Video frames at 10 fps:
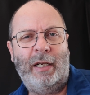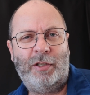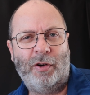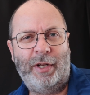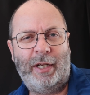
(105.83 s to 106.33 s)

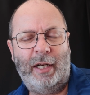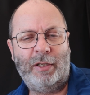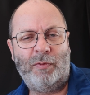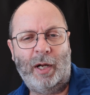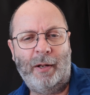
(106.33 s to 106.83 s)
electronically
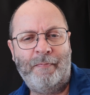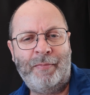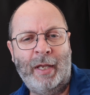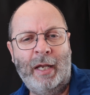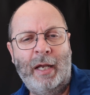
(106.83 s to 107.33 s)
as well.
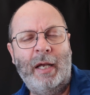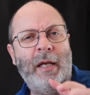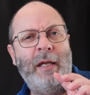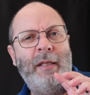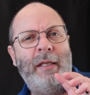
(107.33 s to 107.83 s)

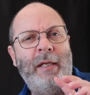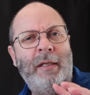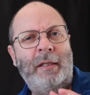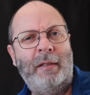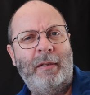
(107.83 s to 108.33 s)

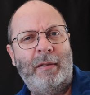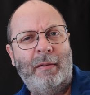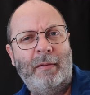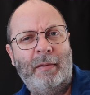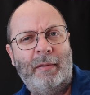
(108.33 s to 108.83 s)
The
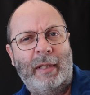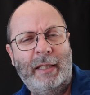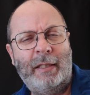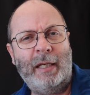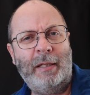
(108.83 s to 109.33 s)

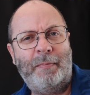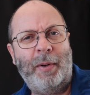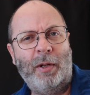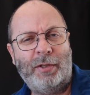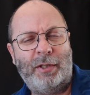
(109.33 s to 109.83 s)
Daystate
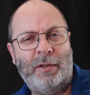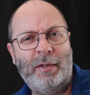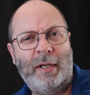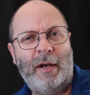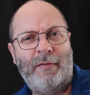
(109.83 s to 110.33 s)

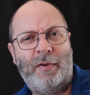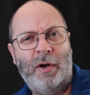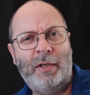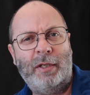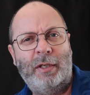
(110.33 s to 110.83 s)
Pulsar that I've
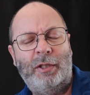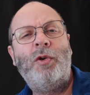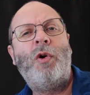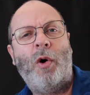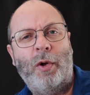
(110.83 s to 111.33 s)
got,
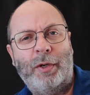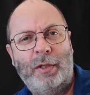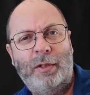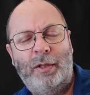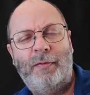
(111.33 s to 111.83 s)
you can't.
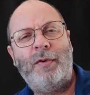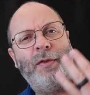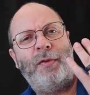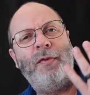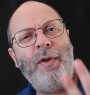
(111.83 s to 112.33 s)
You've
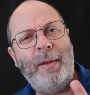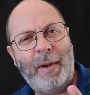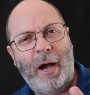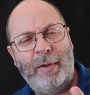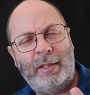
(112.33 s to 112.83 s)
got three
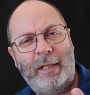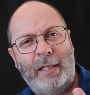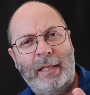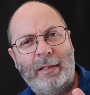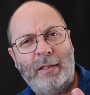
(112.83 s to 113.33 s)
power
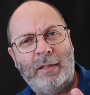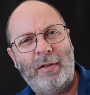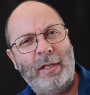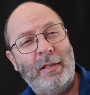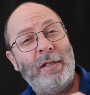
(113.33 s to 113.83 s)
settings. So
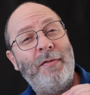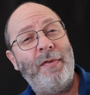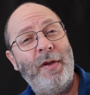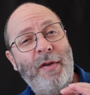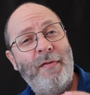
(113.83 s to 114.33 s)
this is a
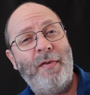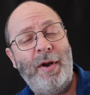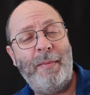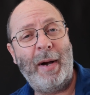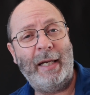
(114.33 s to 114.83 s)
very,
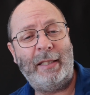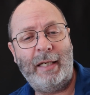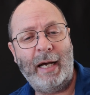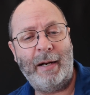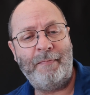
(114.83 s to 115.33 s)
very
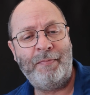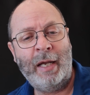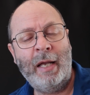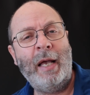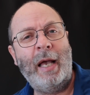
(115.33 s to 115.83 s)
basic gun.
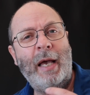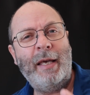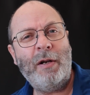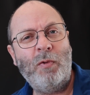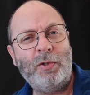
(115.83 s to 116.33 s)
And
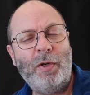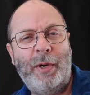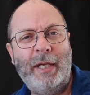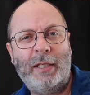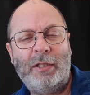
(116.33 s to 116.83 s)
that also
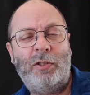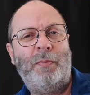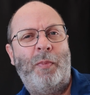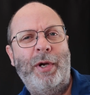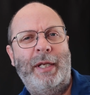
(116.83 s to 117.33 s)
brings us to
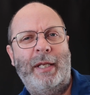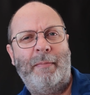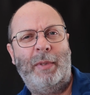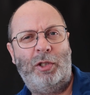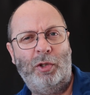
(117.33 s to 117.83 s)
point
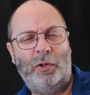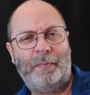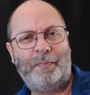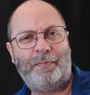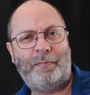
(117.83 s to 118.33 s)
number two,
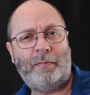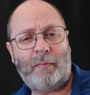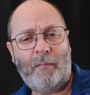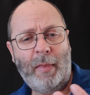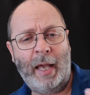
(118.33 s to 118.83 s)

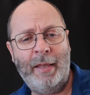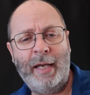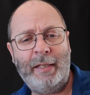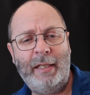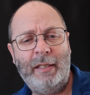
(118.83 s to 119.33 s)
and
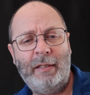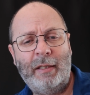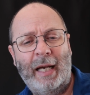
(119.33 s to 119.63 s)
that is